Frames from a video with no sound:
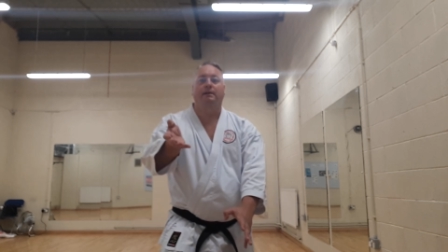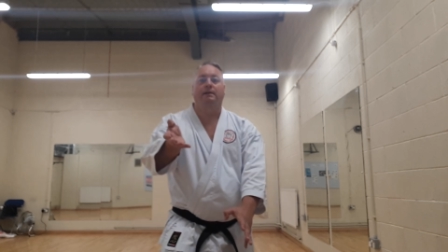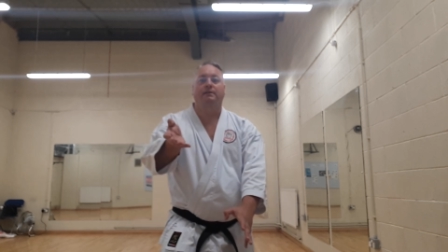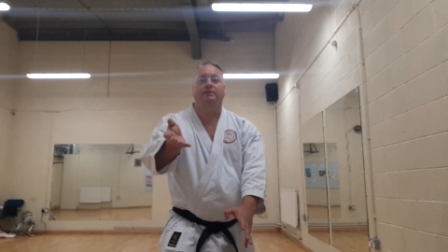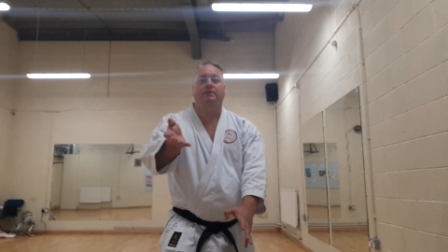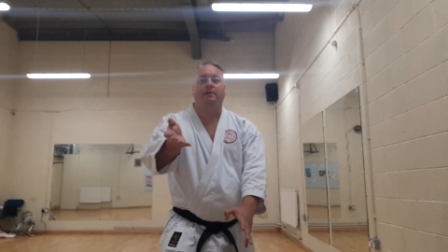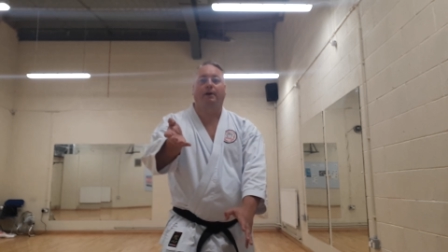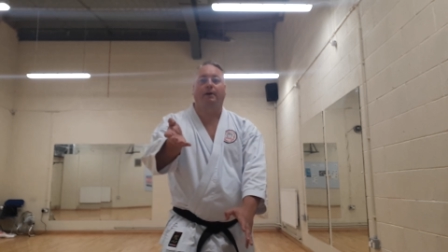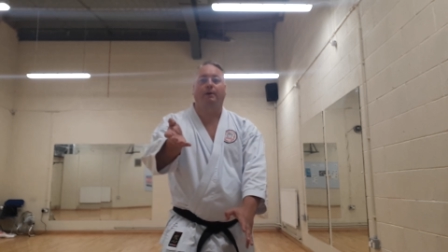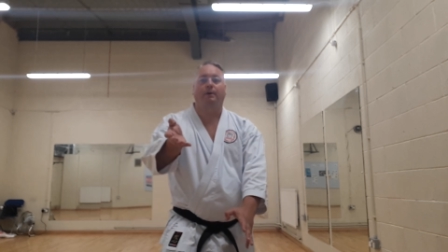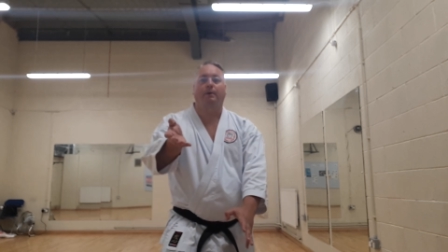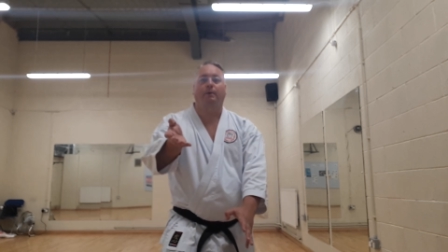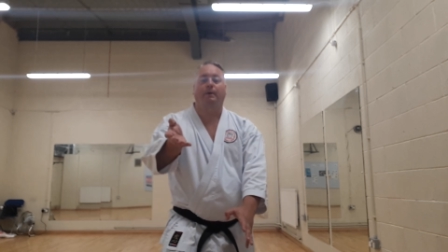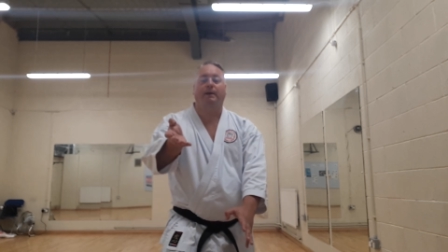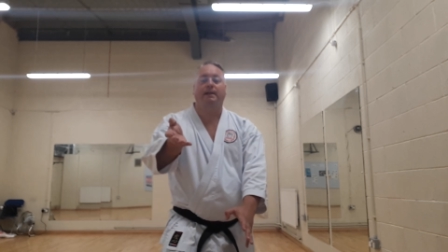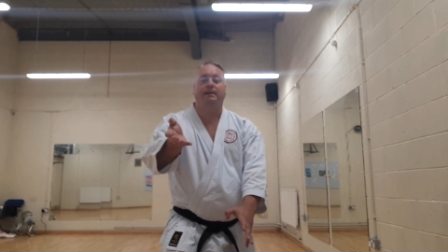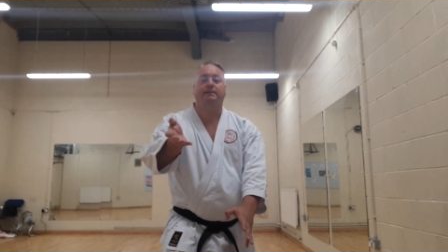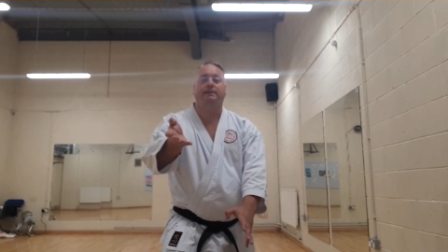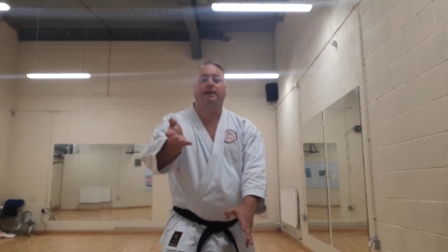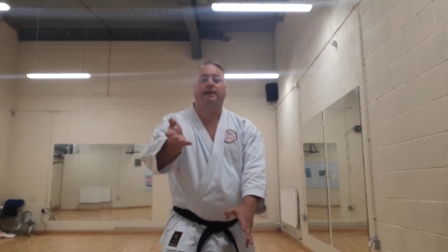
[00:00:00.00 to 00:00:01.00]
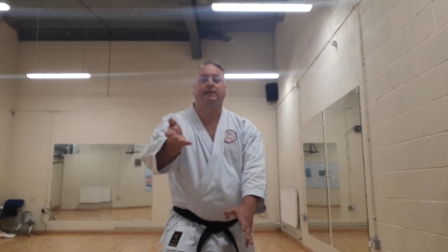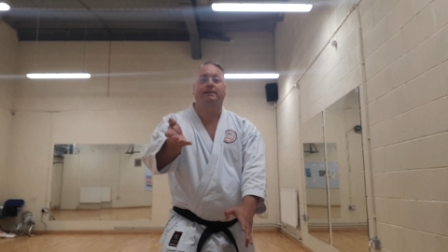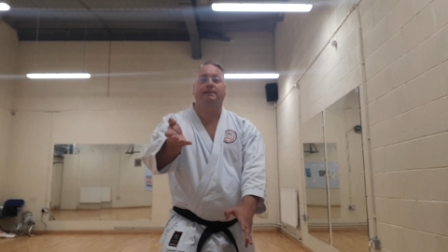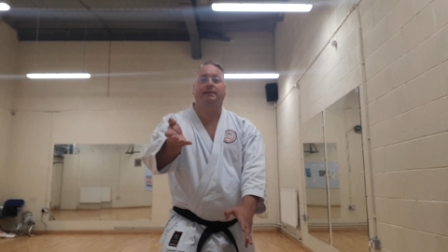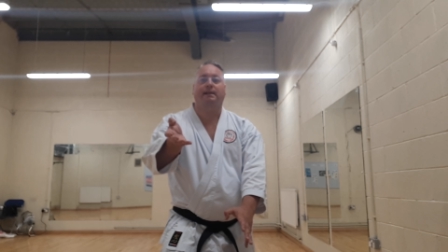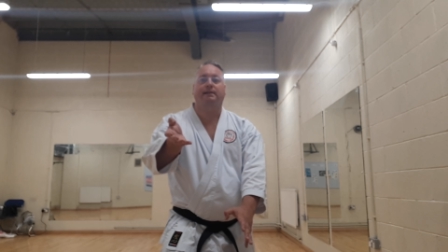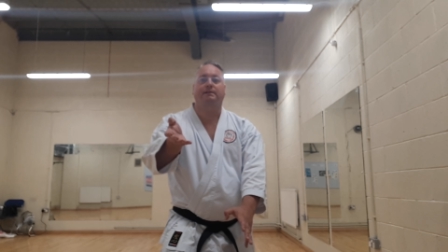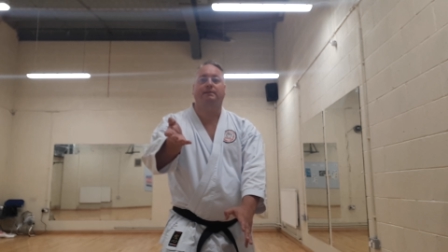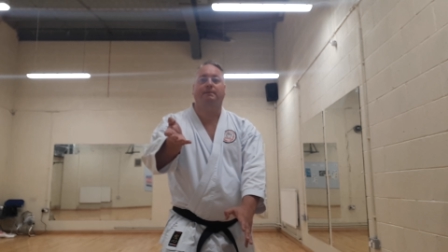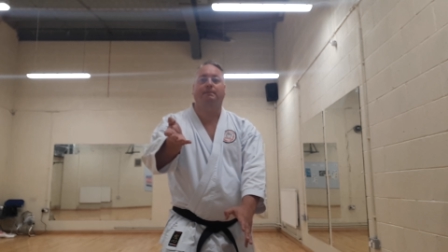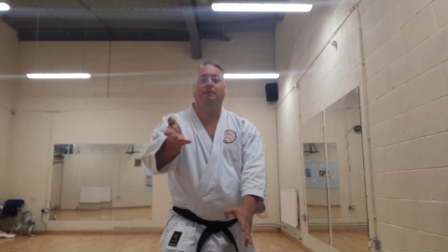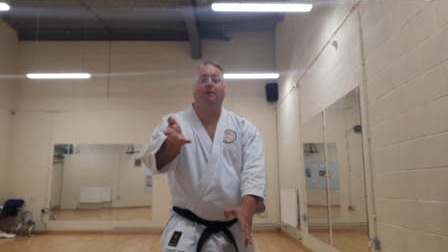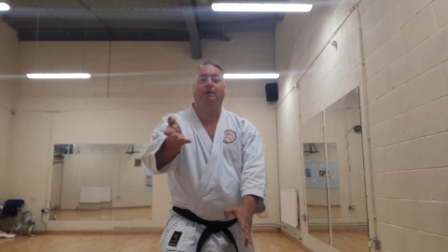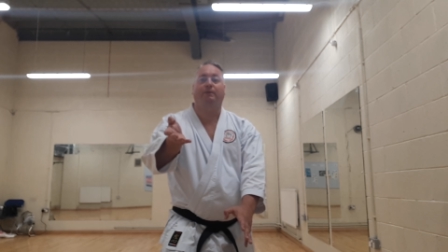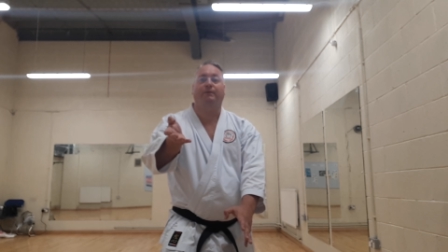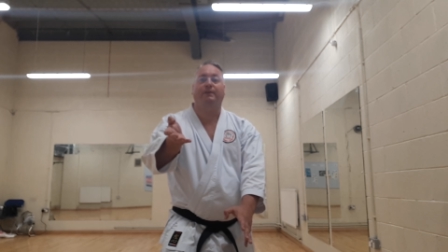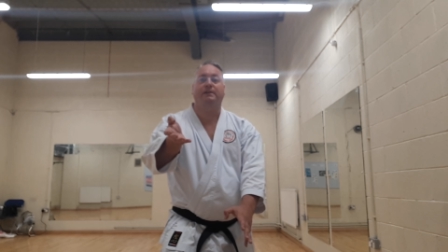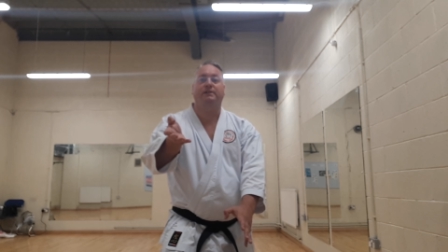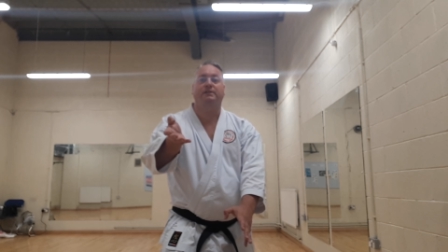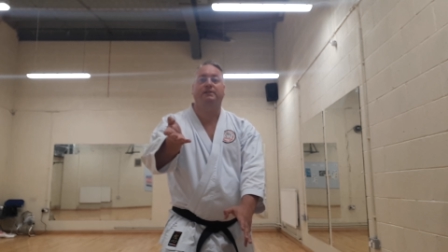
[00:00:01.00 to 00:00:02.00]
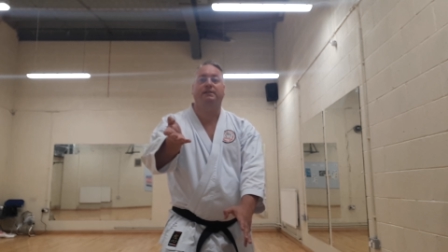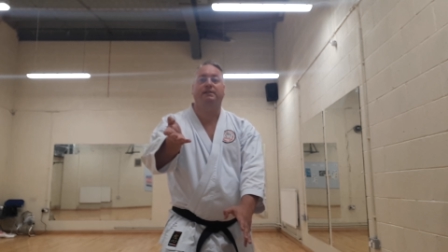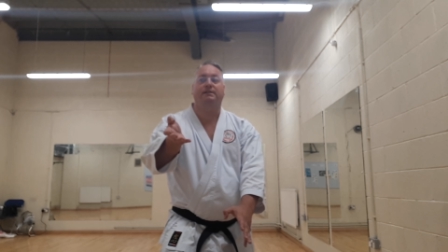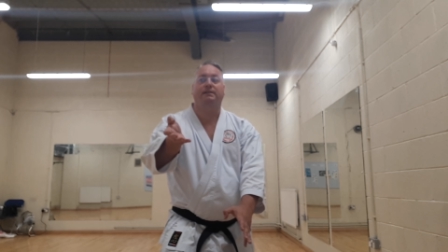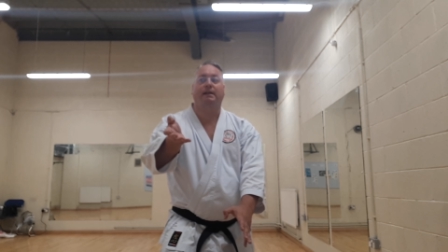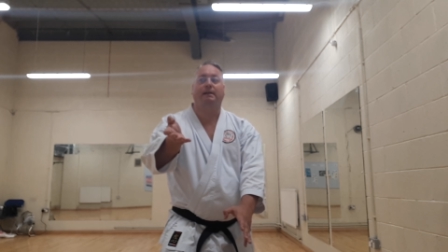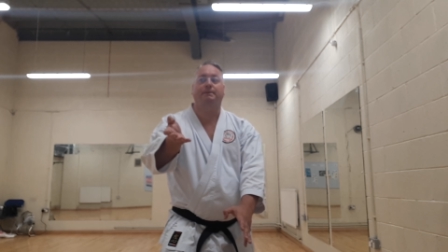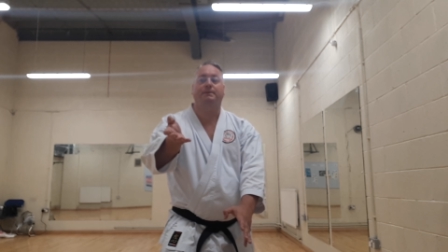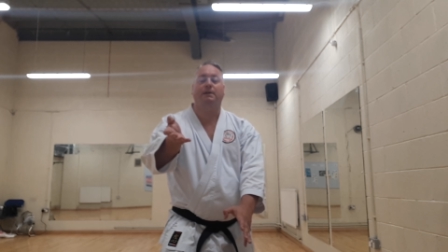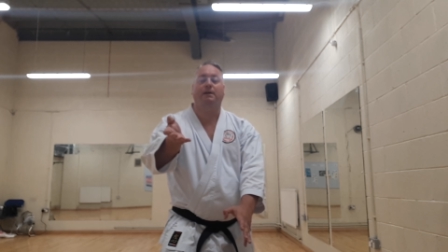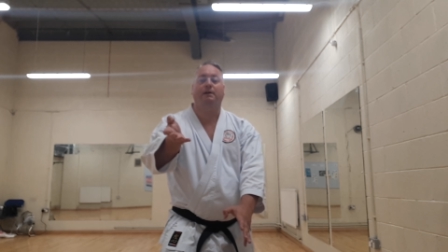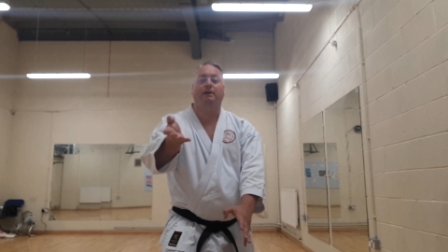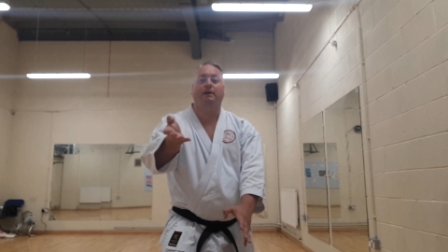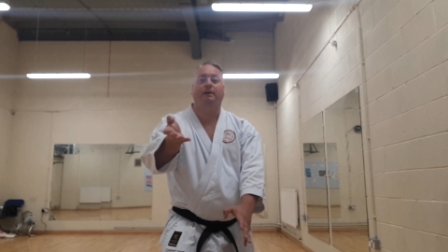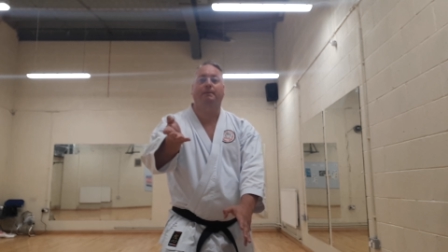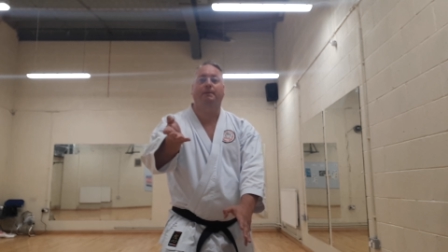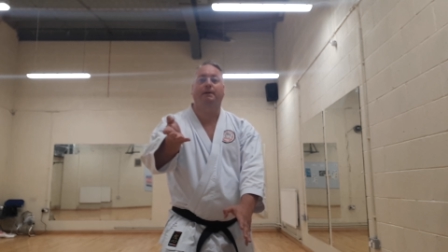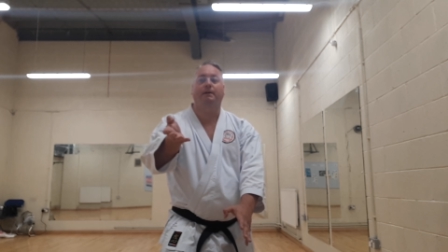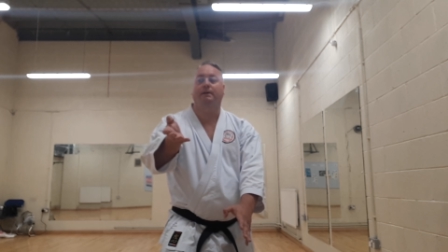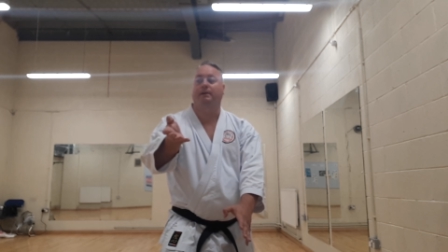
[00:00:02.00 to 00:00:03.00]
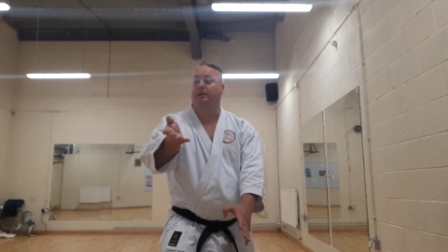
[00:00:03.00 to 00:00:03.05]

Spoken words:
So when I say stance and block finishes at the same time,